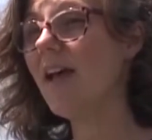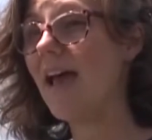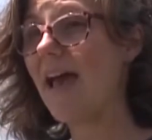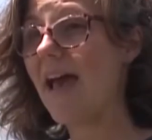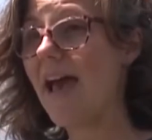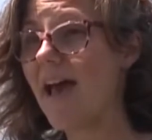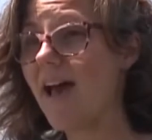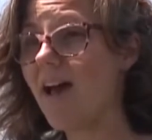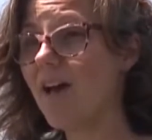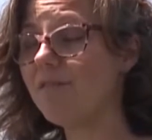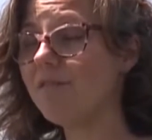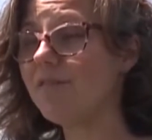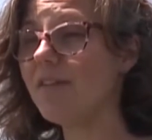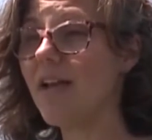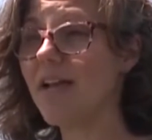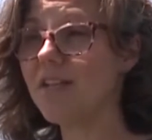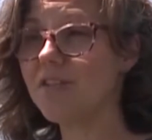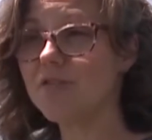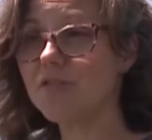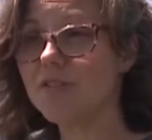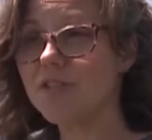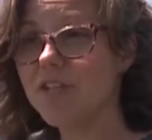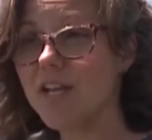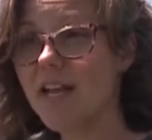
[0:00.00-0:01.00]
have
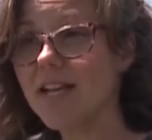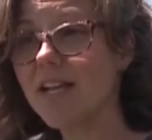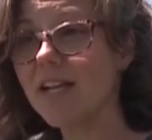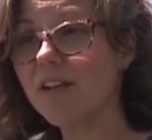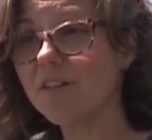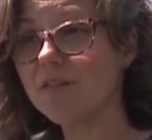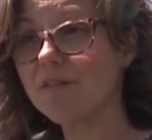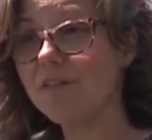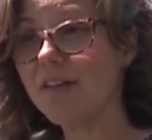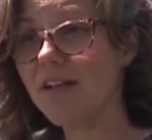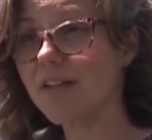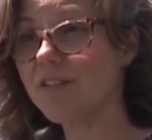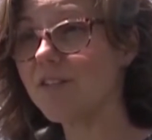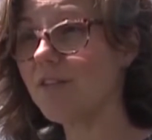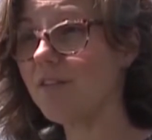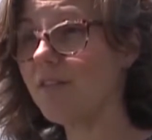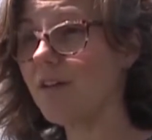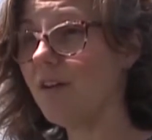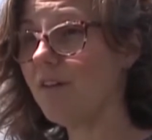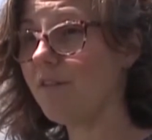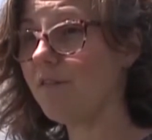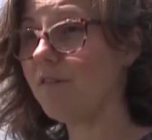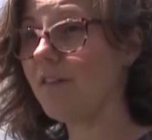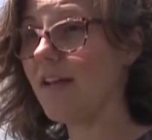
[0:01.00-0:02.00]
estrogenic effects, so
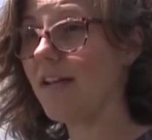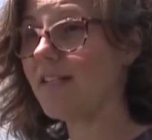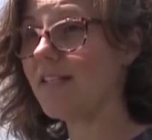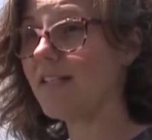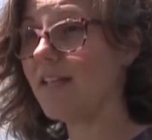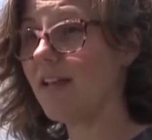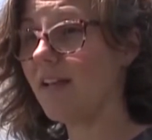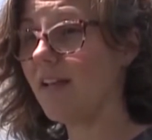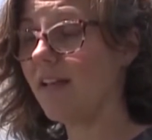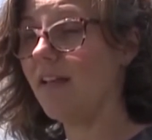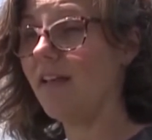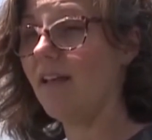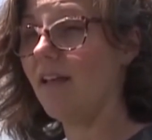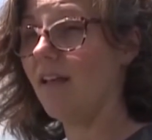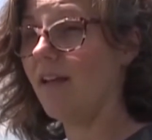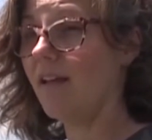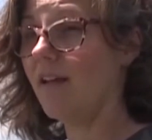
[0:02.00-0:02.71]
they're affecting